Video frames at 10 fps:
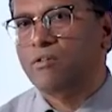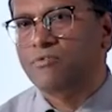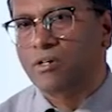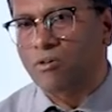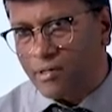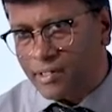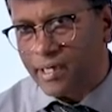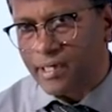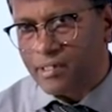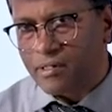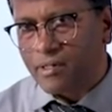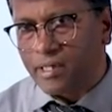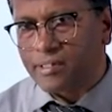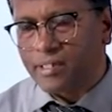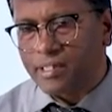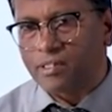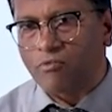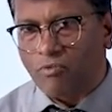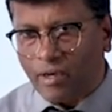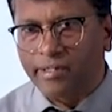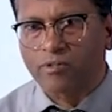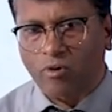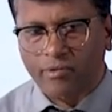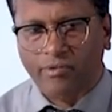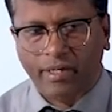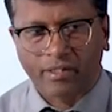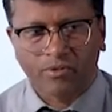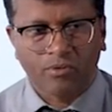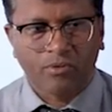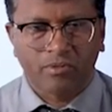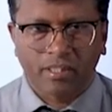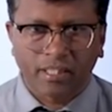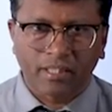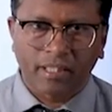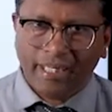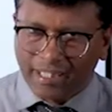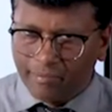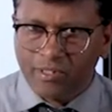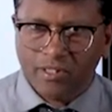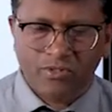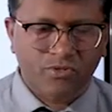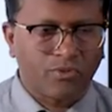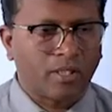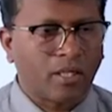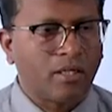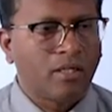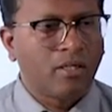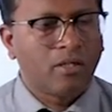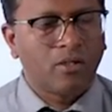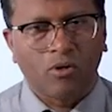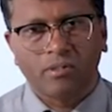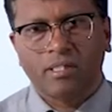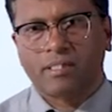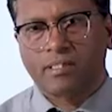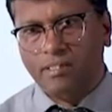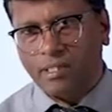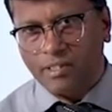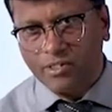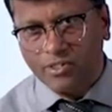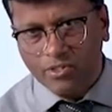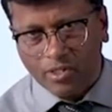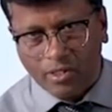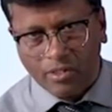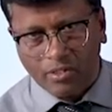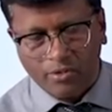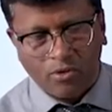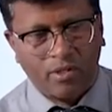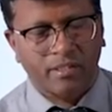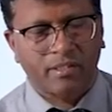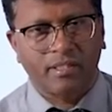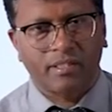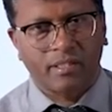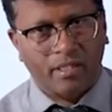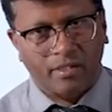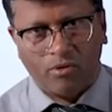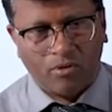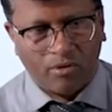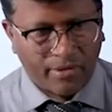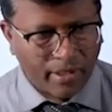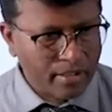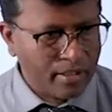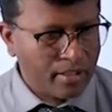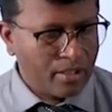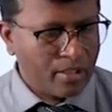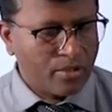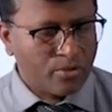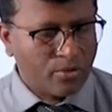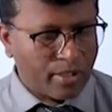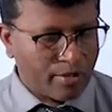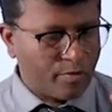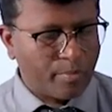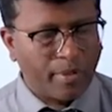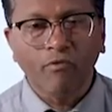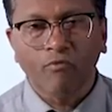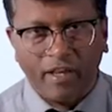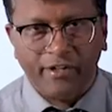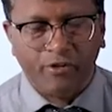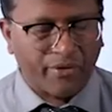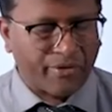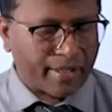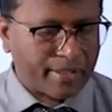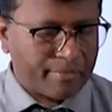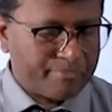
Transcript: of the contract, and there is a valid contract. So this is the exceptions to the law that there is no consideration and no contract, so it would be a valid contract.